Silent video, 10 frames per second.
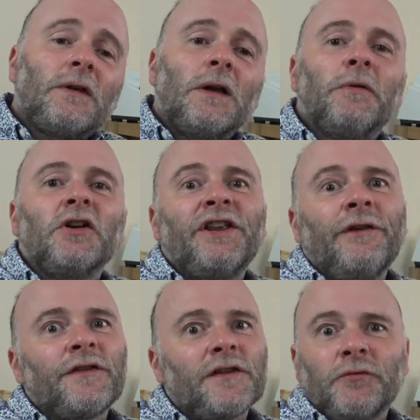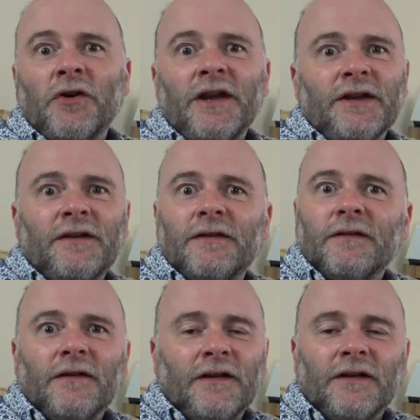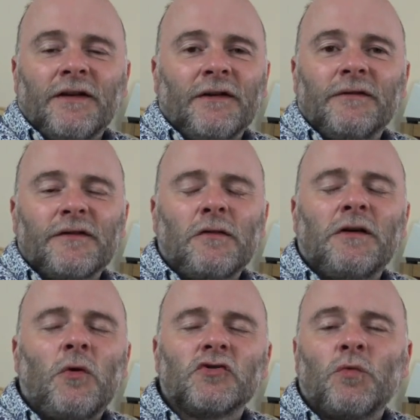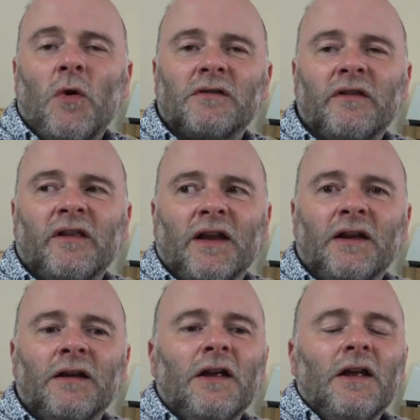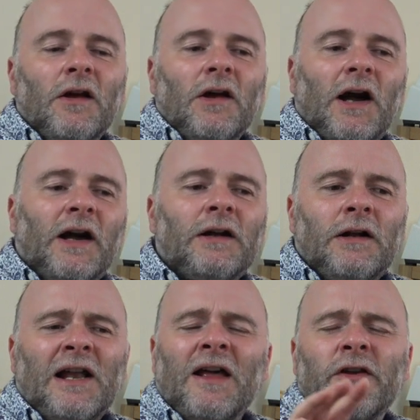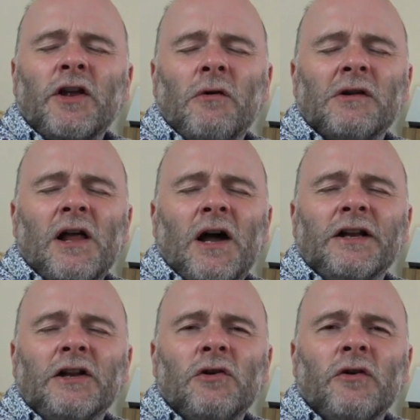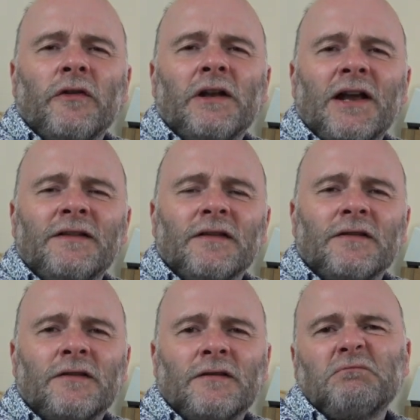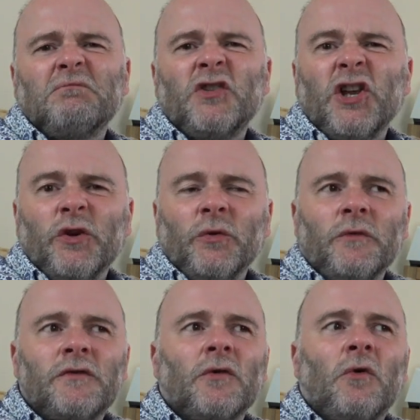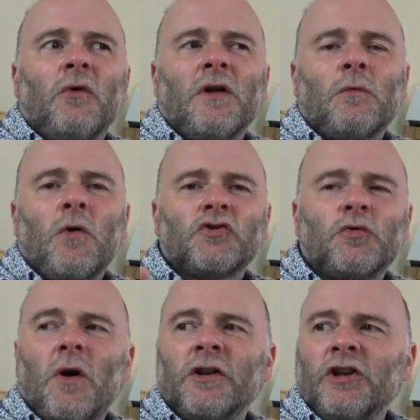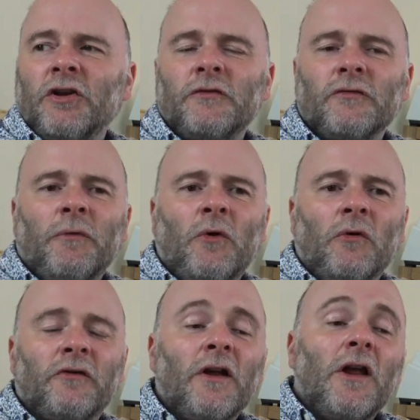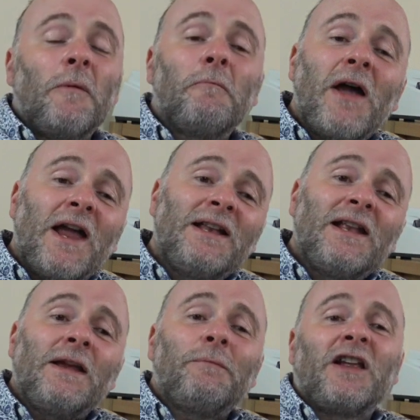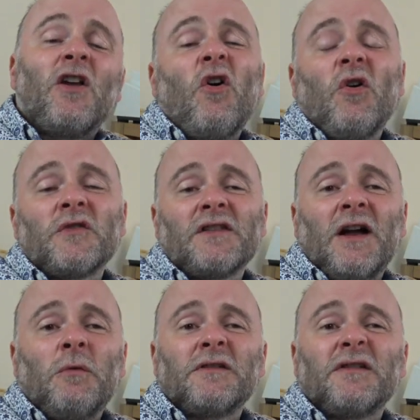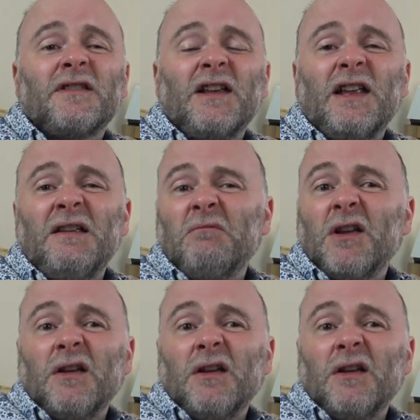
but give us a break, you know. So I watch one thing. I'll either go online and look at the latest news, or I'll watch one news report, mainly because I want to see